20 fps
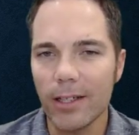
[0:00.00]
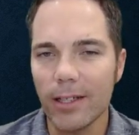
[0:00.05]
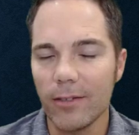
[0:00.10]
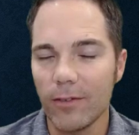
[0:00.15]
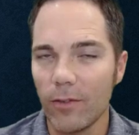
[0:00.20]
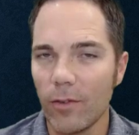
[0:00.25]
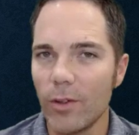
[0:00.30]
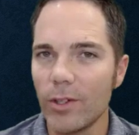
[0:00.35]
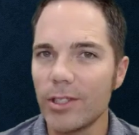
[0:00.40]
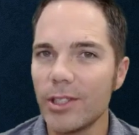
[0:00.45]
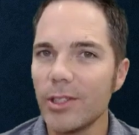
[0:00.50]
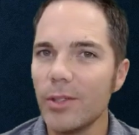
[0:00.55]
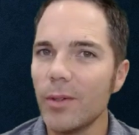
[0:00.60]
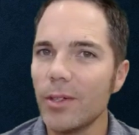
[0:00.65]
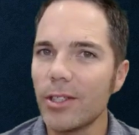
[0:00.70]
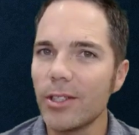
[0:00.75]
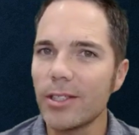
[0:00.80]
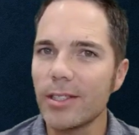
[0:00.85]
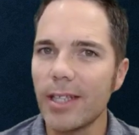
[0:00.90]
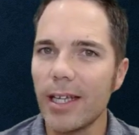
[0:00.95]
And of course, you
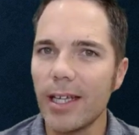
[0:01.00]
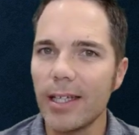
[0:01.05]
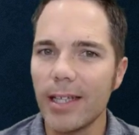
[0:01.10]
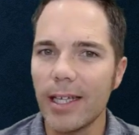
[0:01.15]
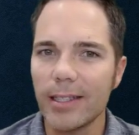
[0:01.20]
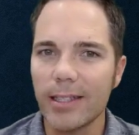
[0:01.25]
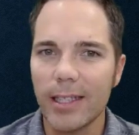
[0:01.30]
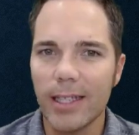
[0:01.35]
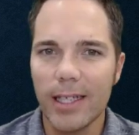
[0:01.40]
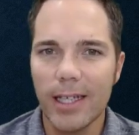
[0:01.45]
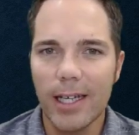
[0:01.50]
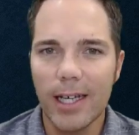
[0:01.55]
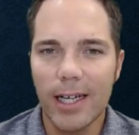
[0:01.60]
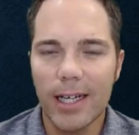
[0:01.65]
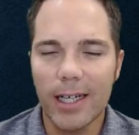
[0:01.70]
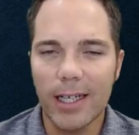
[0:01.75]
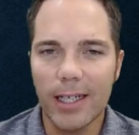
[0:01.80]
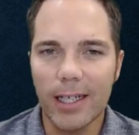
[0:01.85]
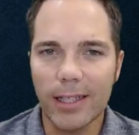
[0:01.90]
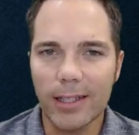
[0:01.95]
understand that
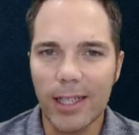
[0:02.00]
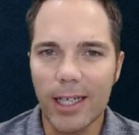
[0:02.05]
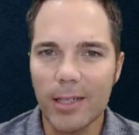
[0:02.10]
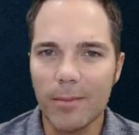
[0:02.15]
a lot